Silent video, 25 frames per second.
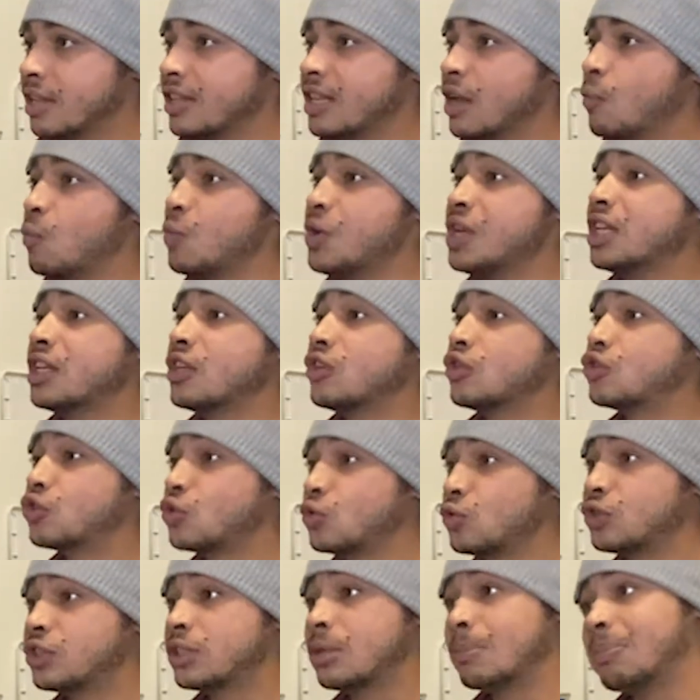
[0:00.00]
then we can
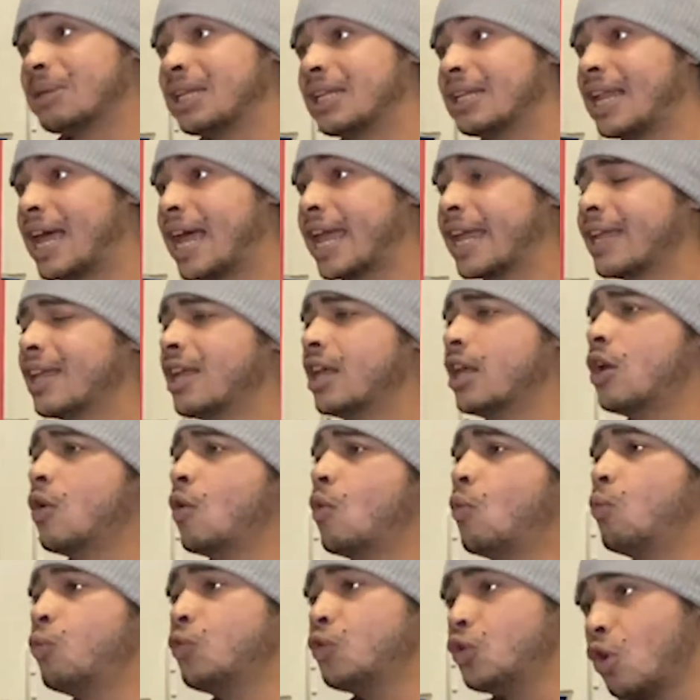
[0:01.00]
choose to be like,
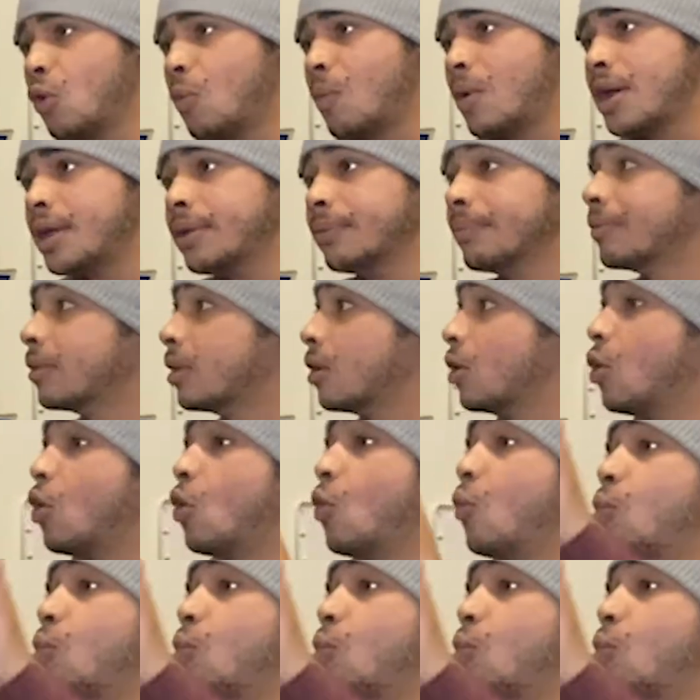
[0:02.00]
you know what?